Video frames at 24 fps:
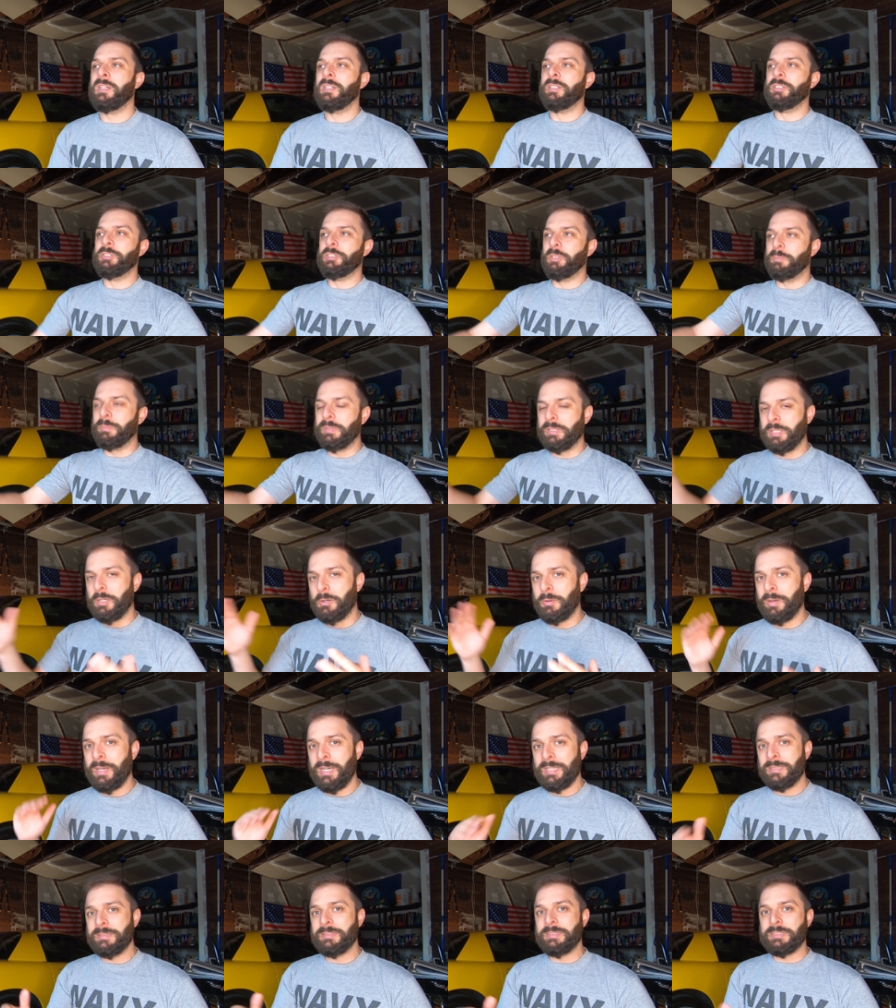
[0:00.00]
So I'm gonna go
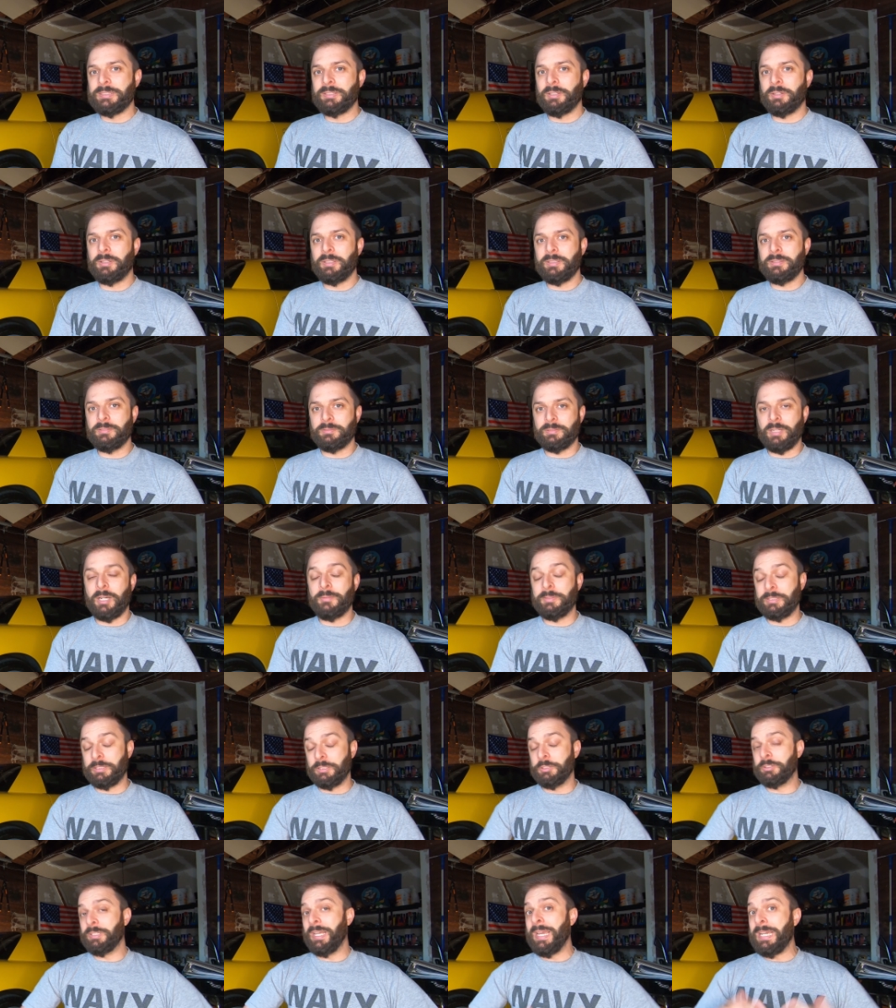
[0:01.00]
ahead and start,
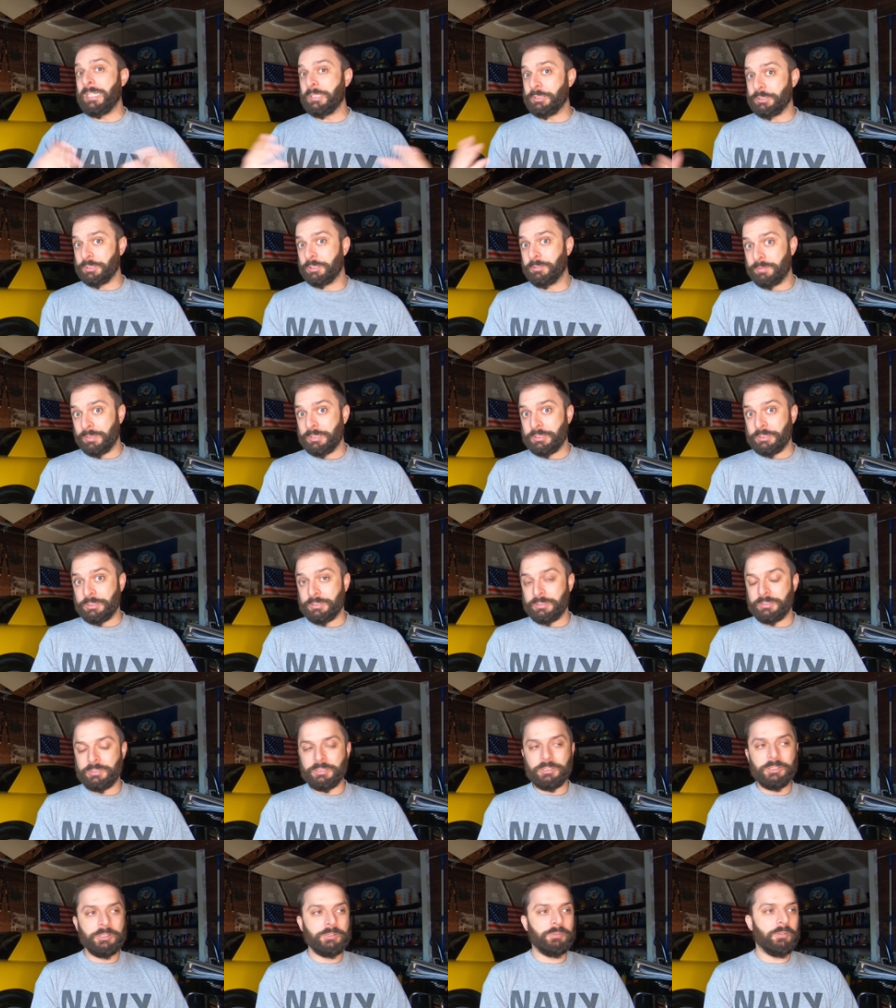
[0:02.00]
obviously there's eight generations
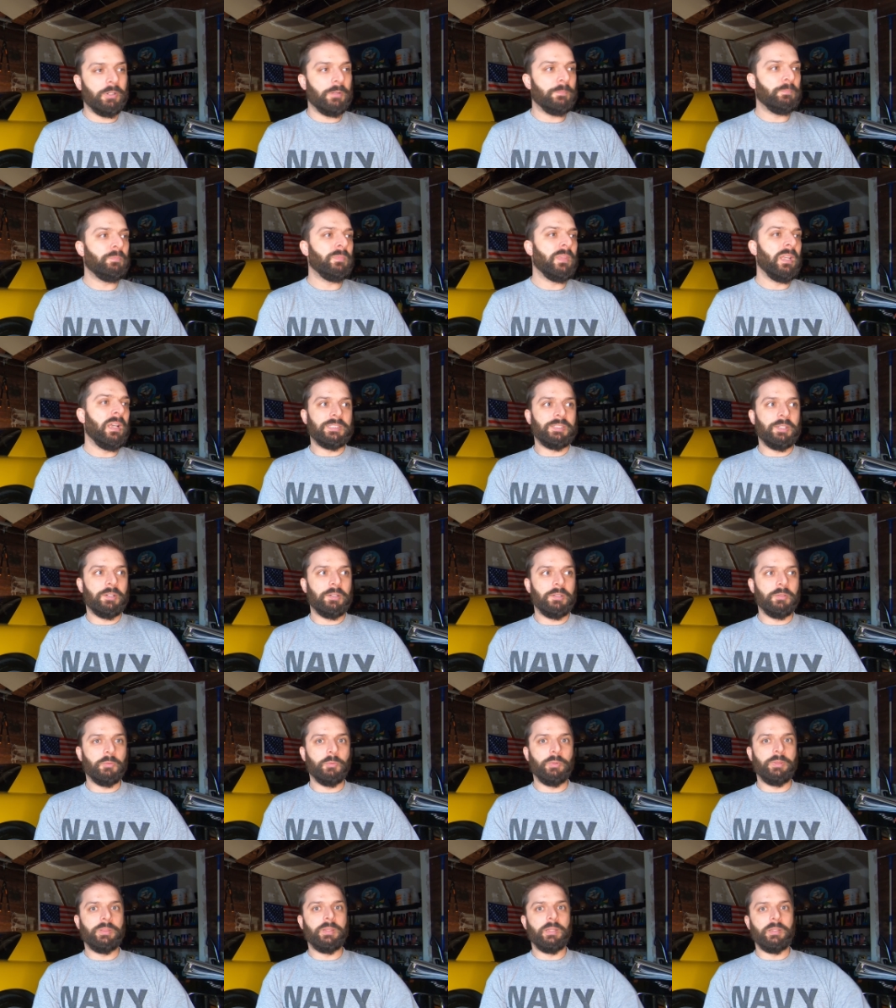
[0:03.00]
to choose from.
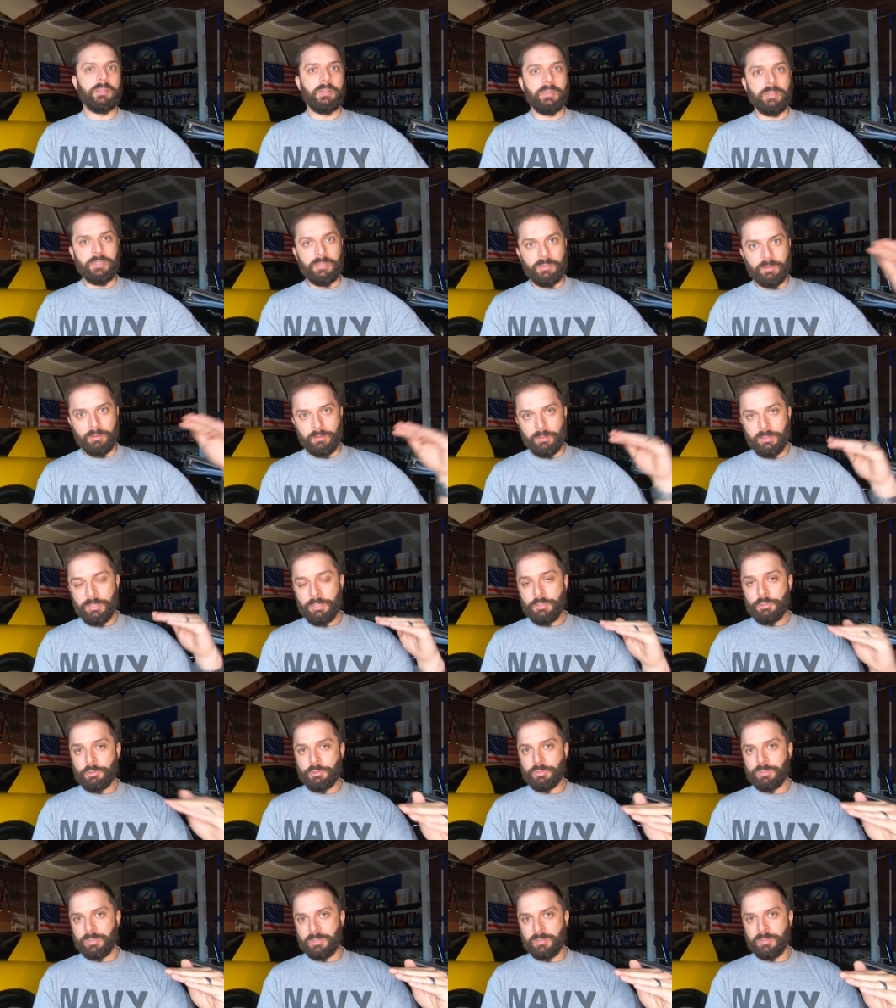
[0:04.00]
Start with the
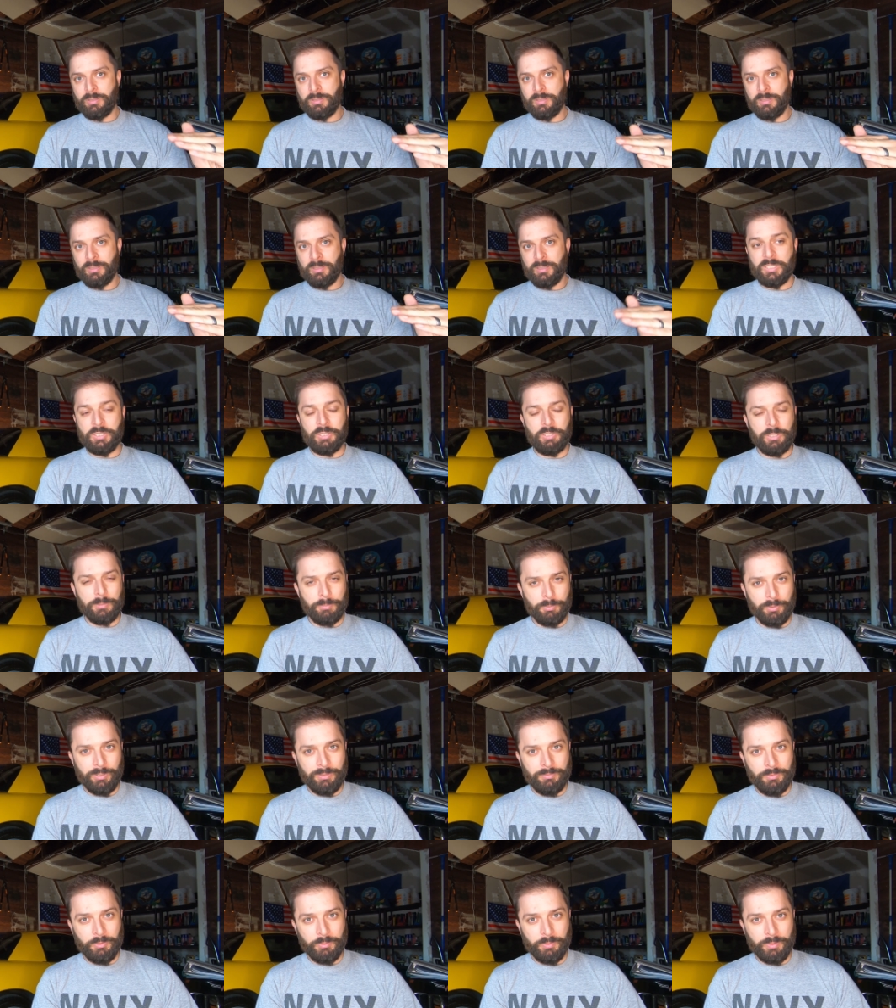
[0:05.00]
least
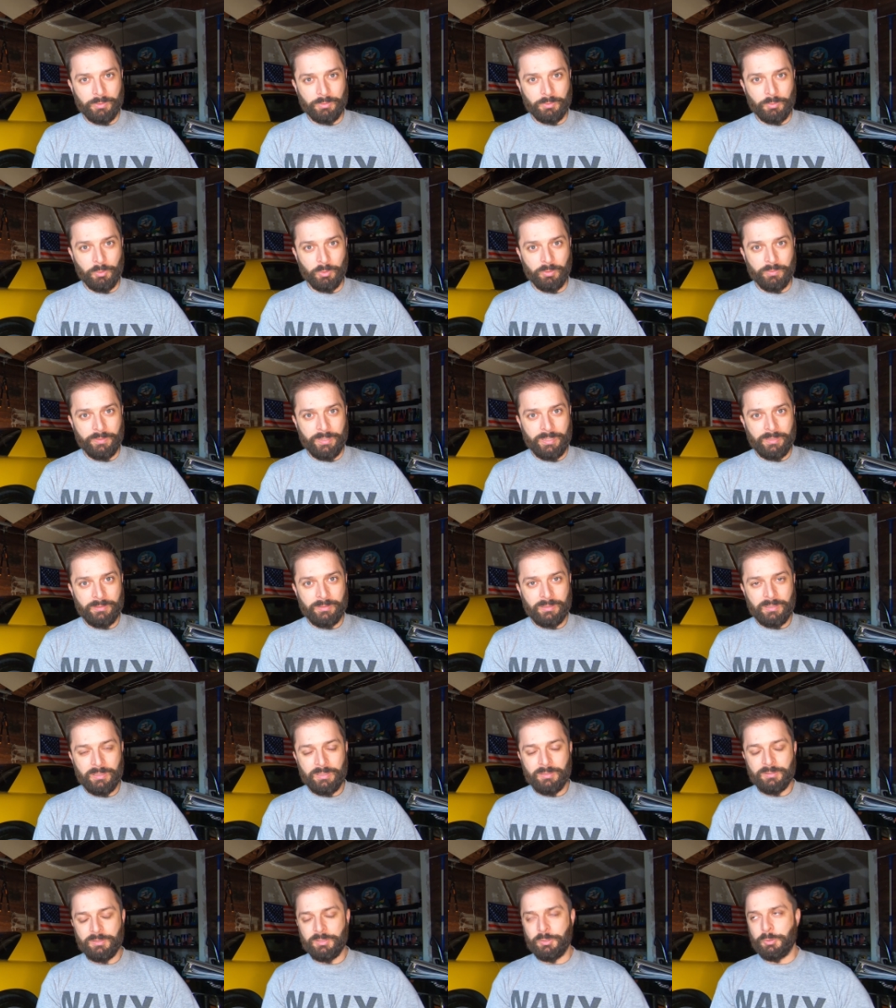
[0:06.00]
slippery, if you will, Corvette
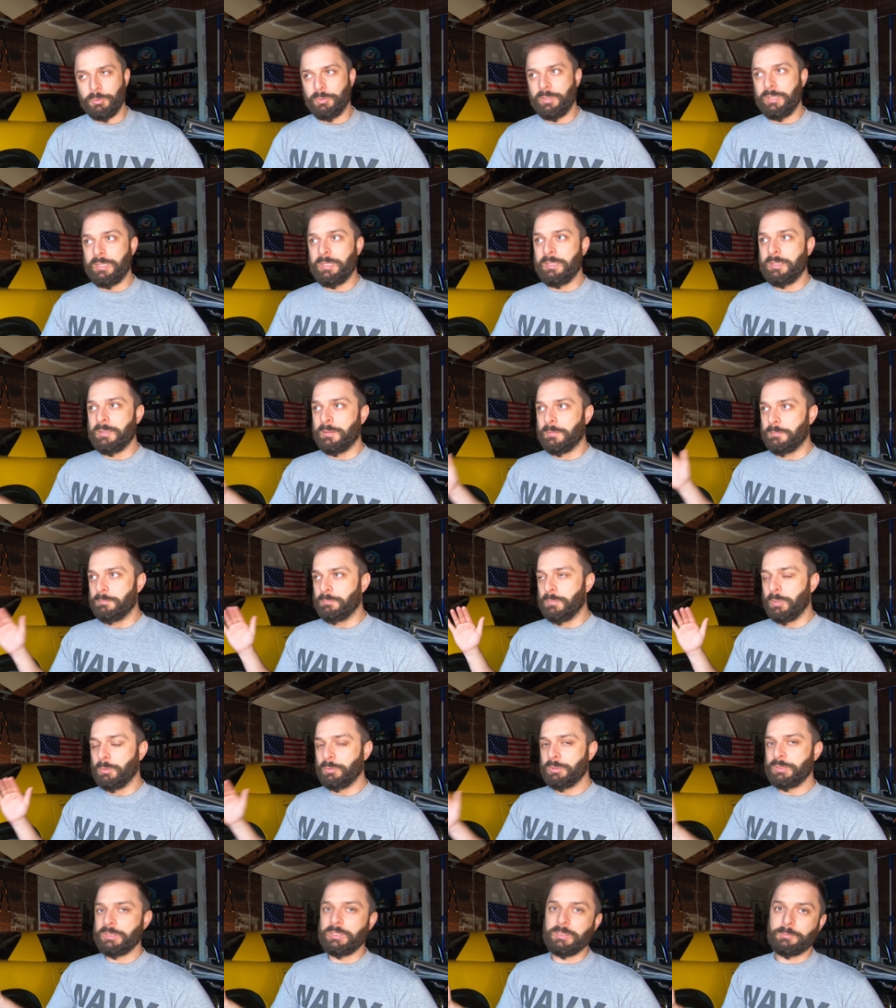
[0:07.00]
to the
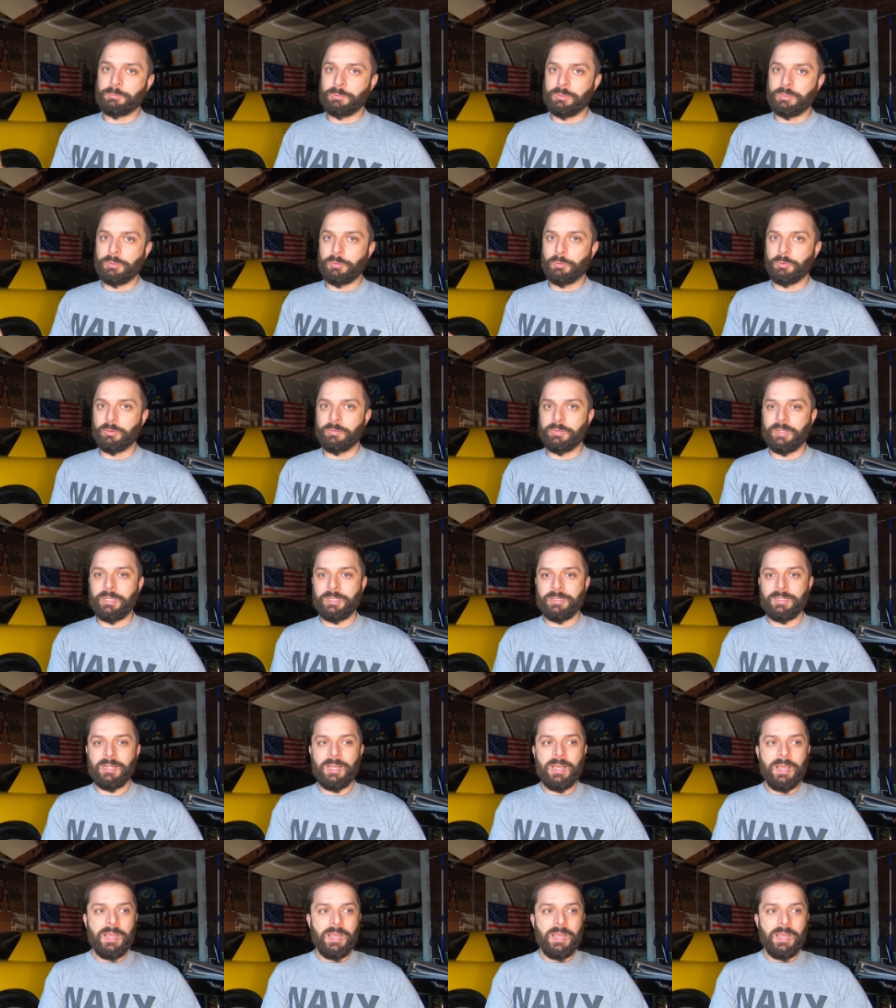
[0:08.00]
most slippery Corvette.